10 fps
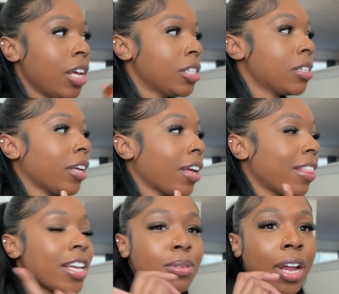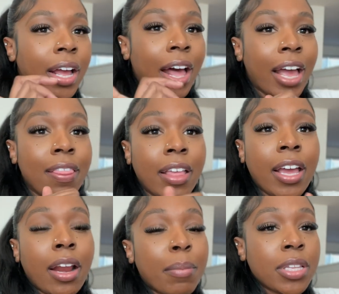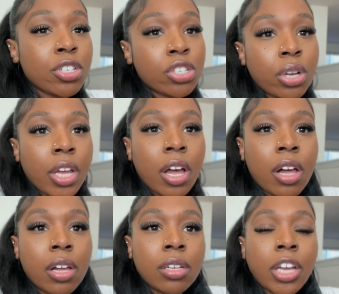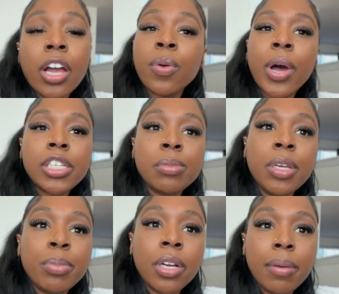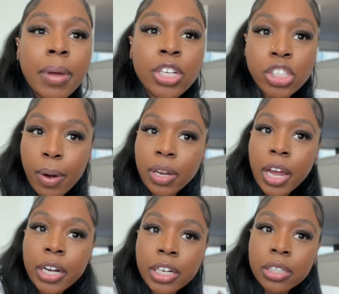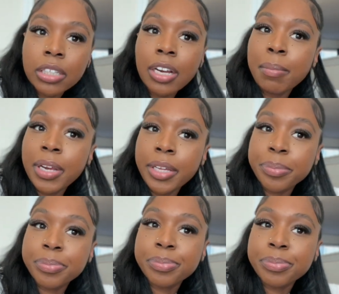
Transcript: So yeah, that's what I got. And then I'm about to show y'all. Y'all can watch me put up my shower liner in a minute.